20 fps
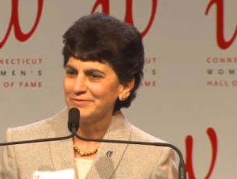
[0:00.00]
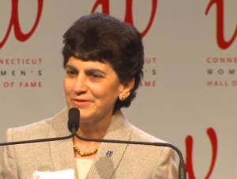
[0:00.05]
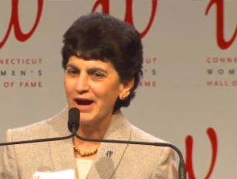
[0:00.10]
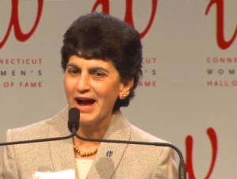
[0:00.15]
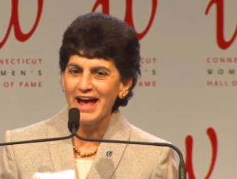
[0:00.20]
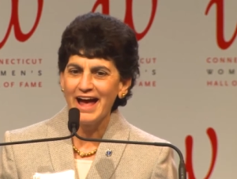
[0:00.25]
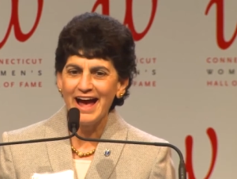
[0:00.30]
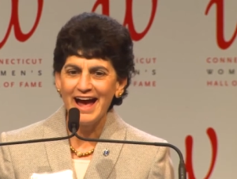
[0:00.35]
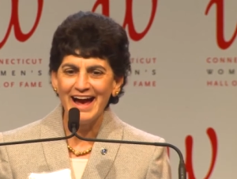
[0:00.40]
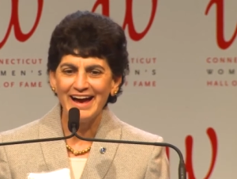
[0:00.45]

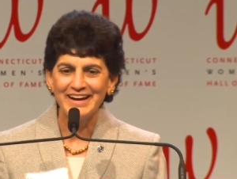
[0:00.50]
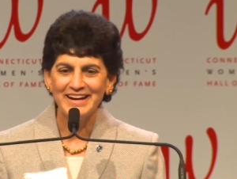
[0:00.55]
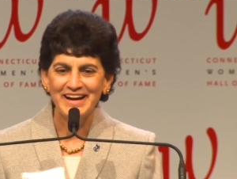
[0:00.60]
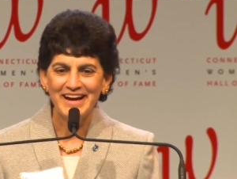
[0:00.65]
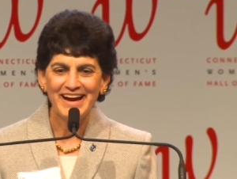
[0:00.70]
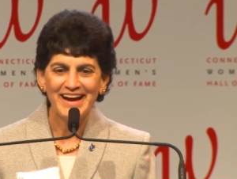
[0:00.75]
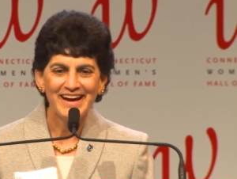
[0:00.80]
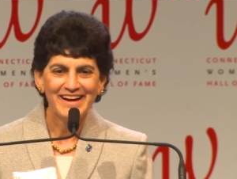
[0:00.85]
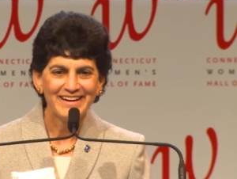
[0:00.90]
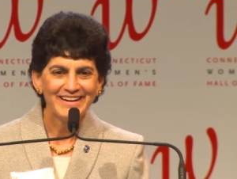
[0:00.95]
I,
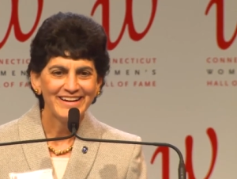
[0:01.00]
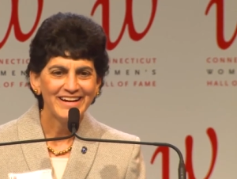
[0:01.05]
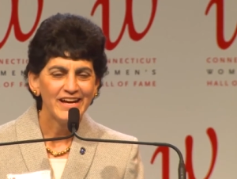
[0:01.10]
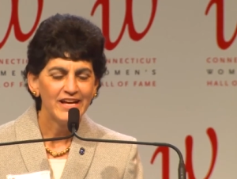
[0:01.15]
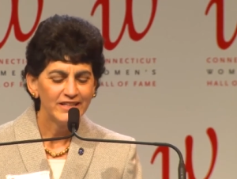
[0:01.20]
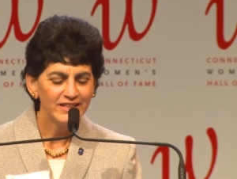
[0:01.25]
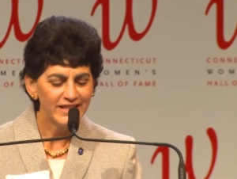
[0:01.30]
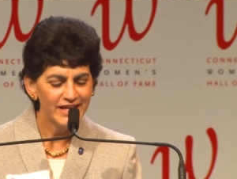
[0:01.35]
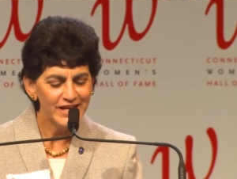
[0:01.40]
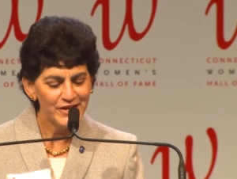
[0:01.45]

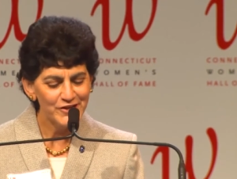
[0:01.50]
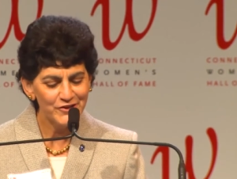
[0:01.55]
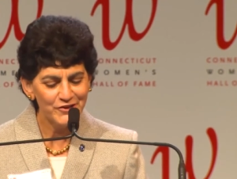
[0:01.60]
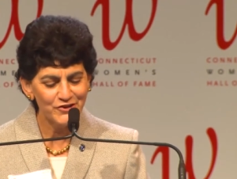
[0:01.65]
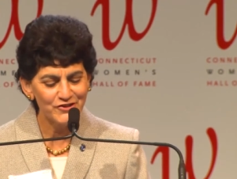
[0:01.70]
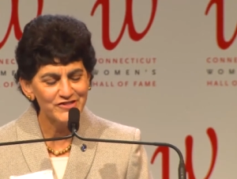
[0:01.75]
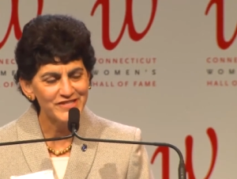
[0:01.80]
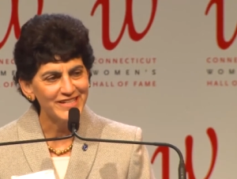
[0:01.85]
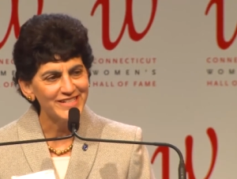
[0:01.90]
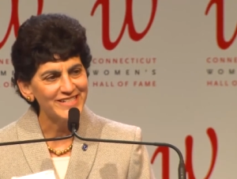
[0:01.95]

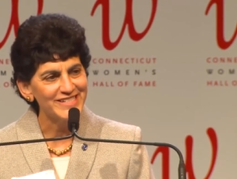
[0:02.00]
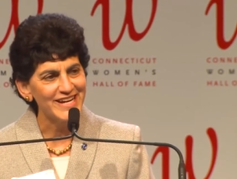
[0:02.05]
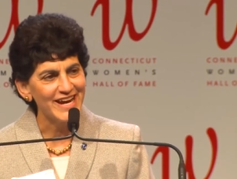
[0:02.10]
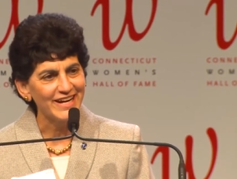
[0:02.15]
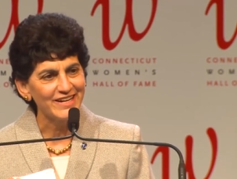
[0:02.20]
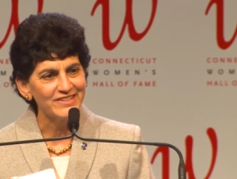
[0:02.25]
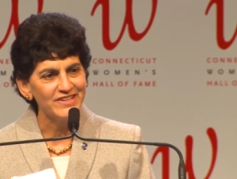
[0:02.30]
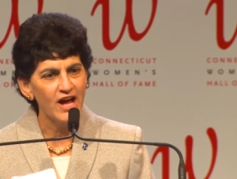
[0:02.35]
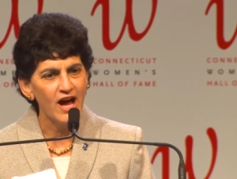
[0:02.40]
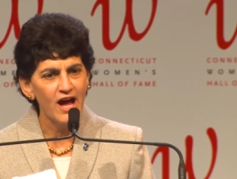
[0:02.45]
leaders in
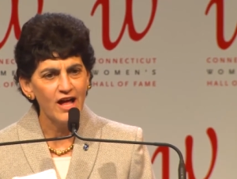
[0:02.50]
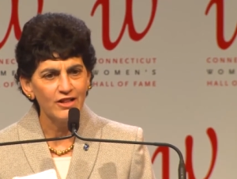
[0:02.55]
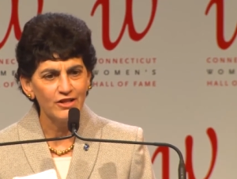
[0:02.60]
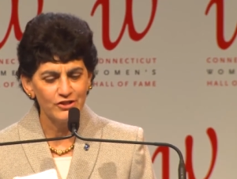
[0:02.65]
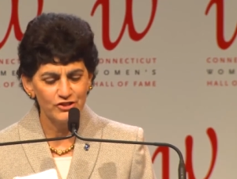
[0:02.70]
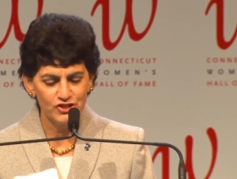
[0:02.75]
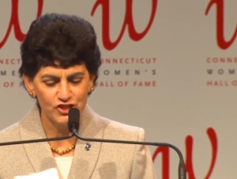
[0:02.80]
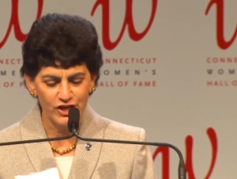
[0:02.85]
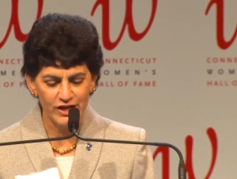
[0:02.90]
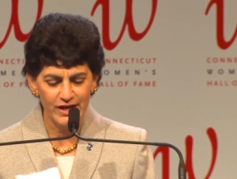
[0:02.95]

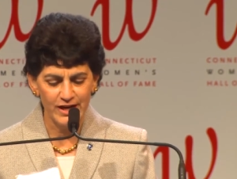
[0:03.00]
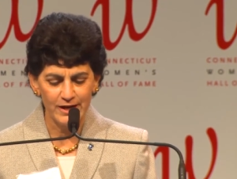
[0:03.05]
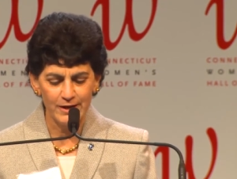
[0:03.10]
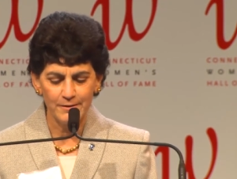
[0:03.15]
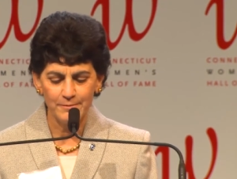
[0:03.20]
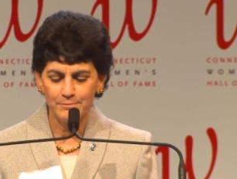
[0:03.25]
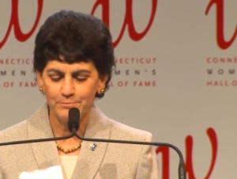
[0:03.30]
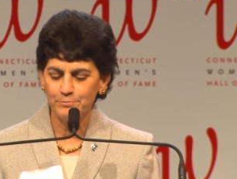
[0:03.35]
technology,